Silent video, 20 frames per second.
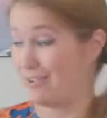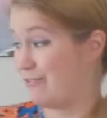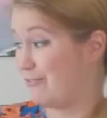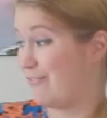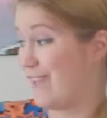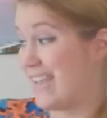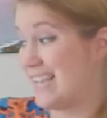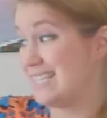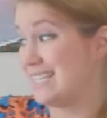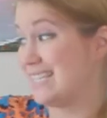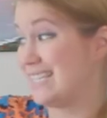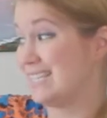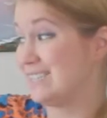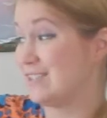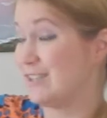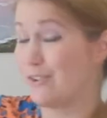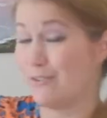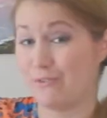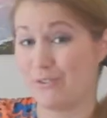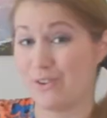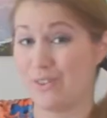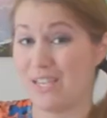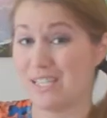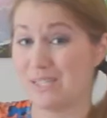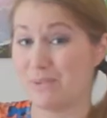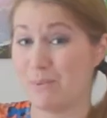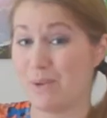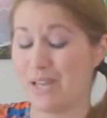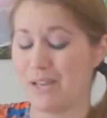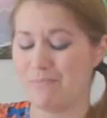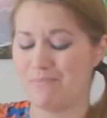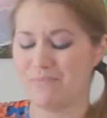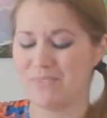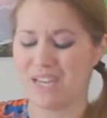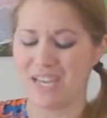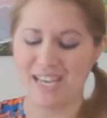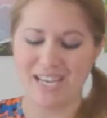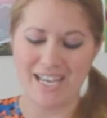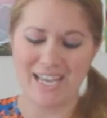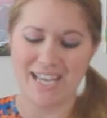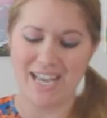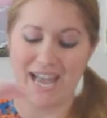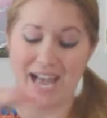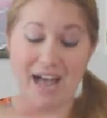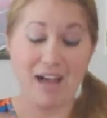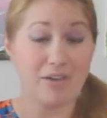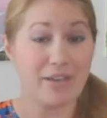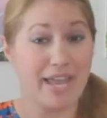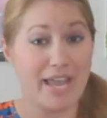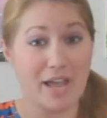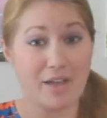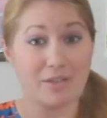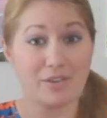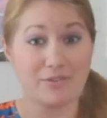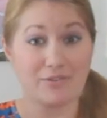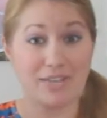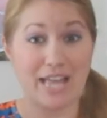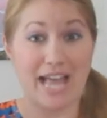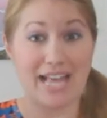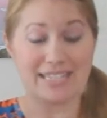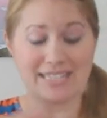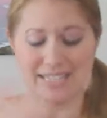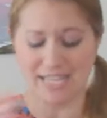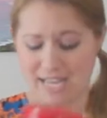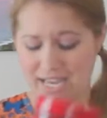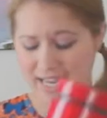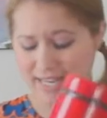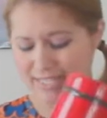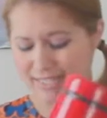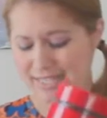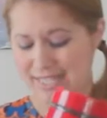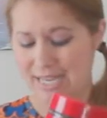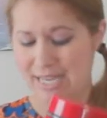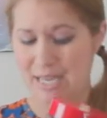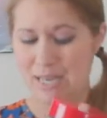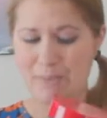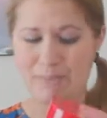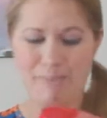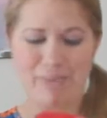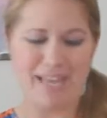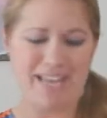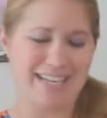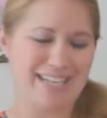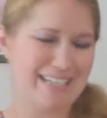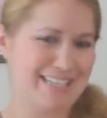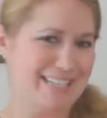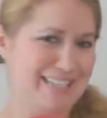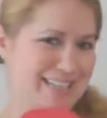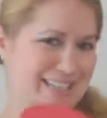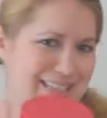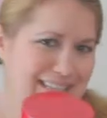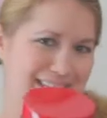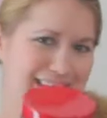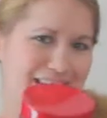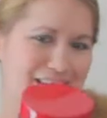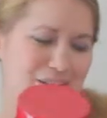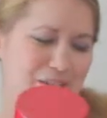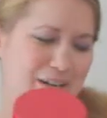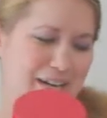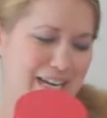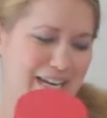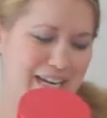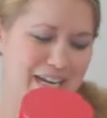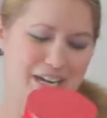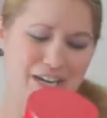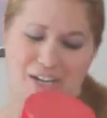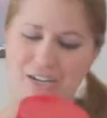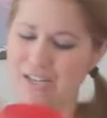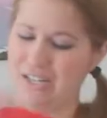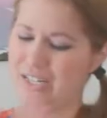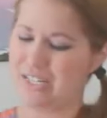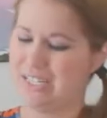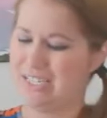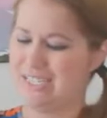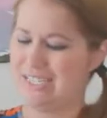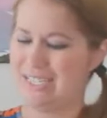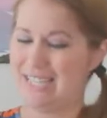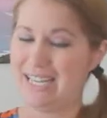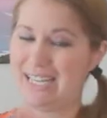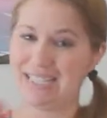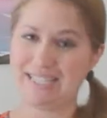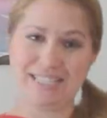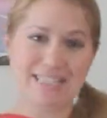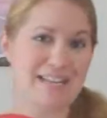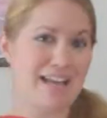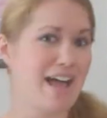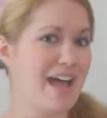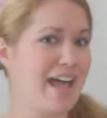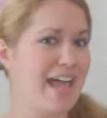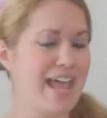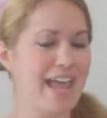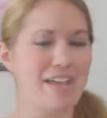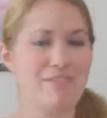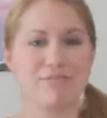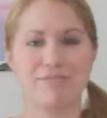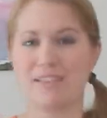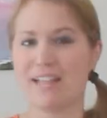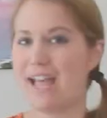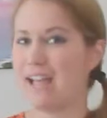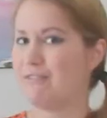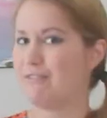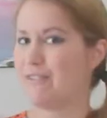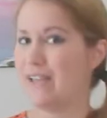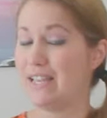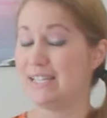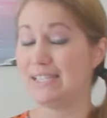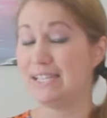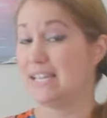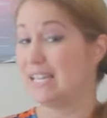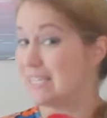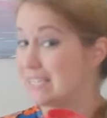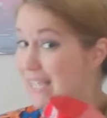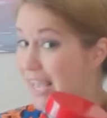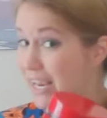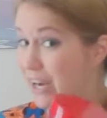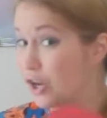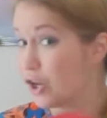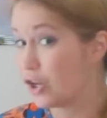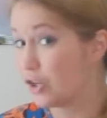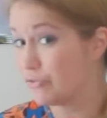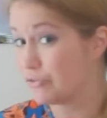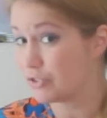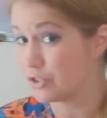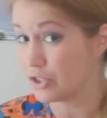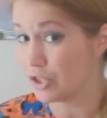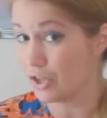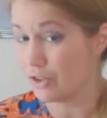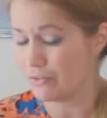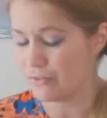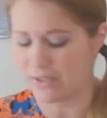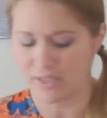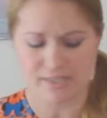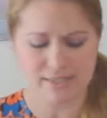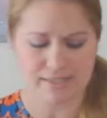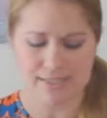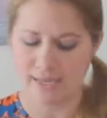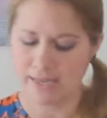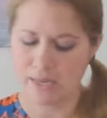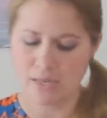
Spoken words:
faces for this one, I'll count the flat sides, but this right here is not a flat face. It is a curved surface,